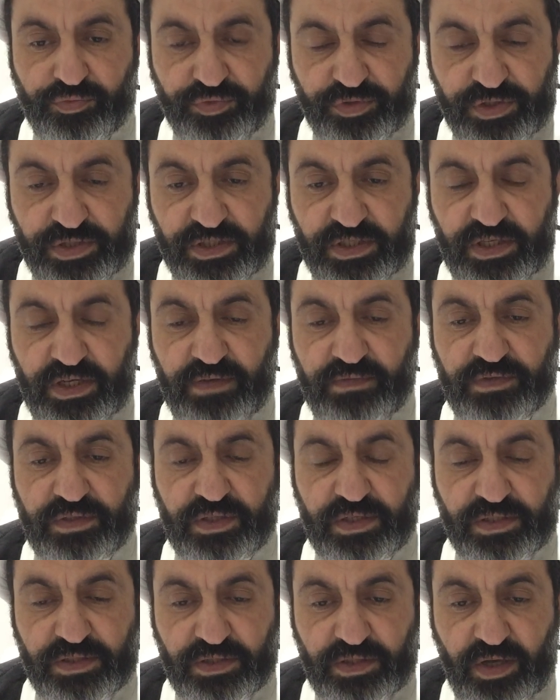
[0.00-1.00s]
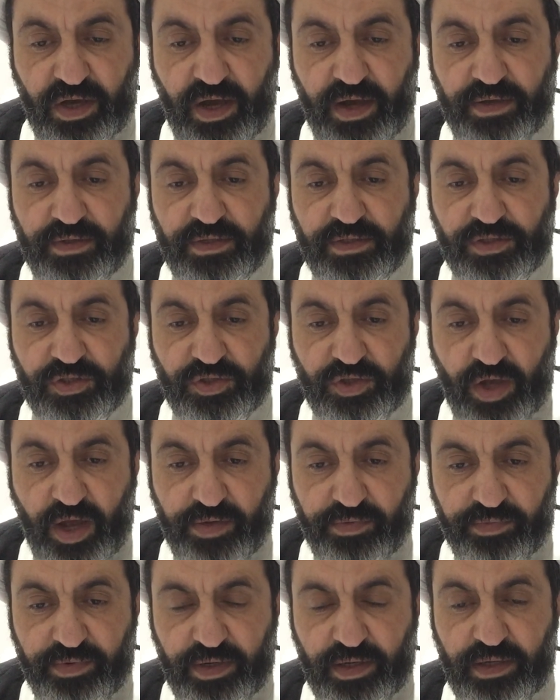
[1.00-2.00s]
receives his guidance
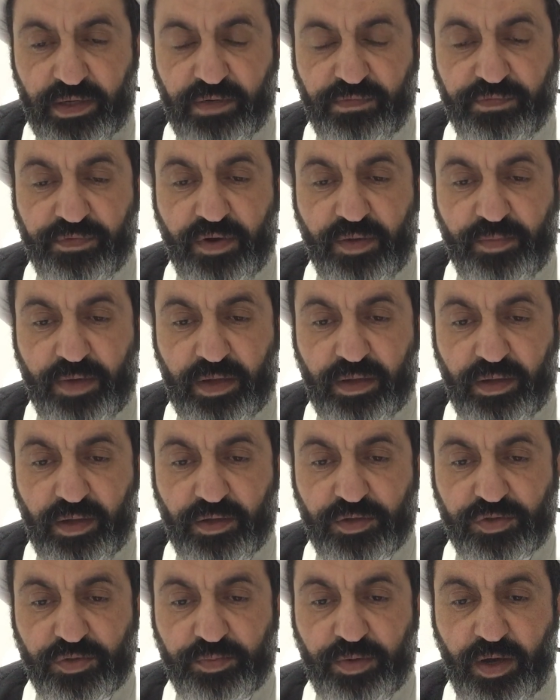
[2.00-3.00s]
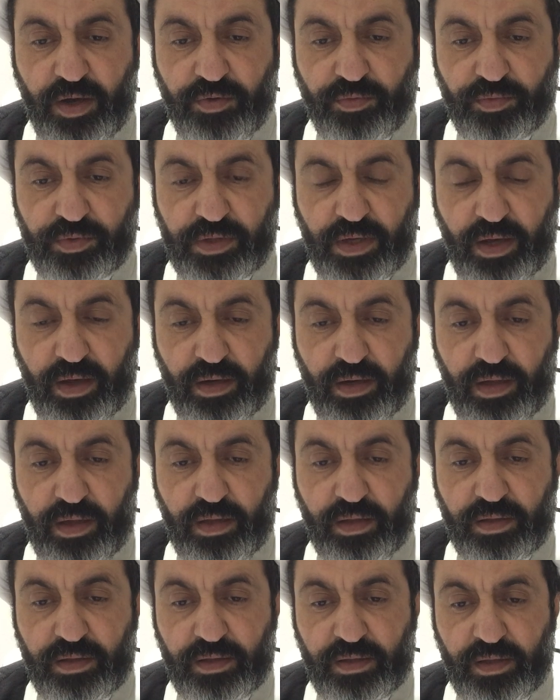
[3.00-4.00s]
directly from Allah subhanahu wa
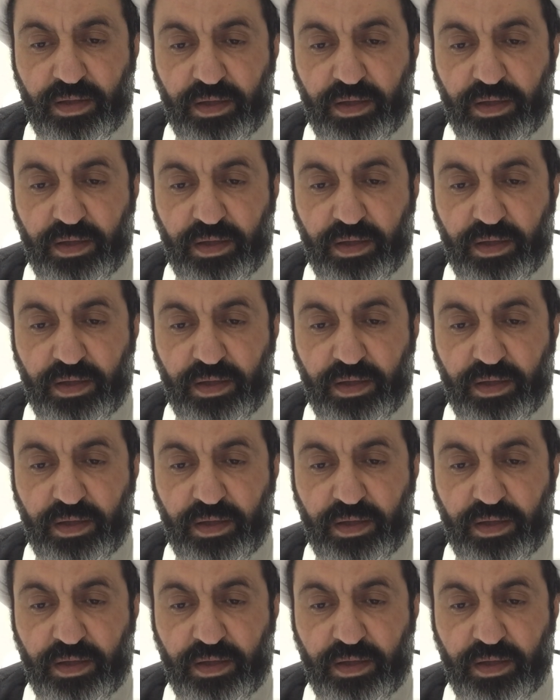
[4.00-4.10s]
ta'ala